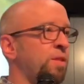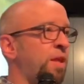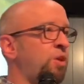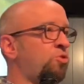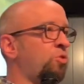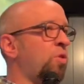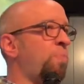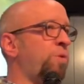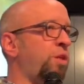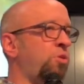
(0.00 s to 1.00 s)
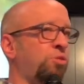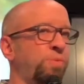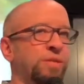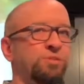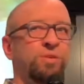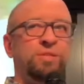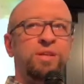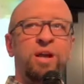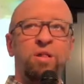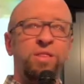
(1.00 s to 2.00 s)
and grew up into youth ministries
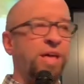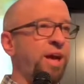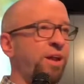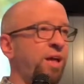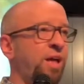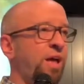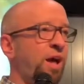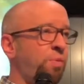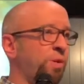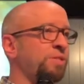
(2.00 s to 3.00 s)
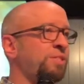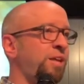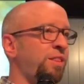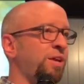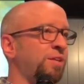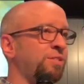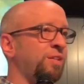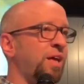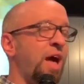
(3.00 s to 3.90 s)
and all that, I will say this.